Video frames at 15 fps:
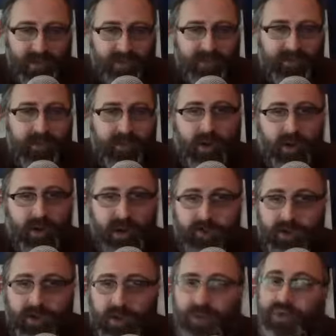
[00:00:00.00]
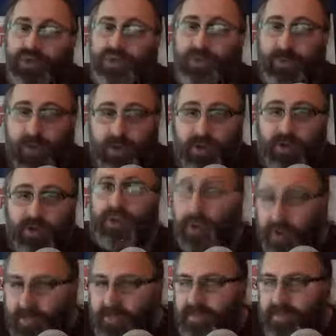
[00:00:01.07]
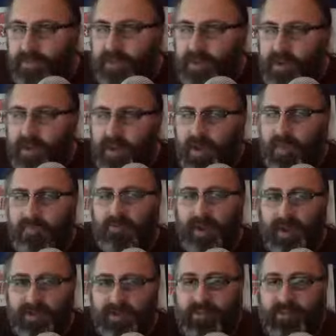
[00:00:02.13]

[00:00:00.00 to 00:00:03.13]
So I have no choice but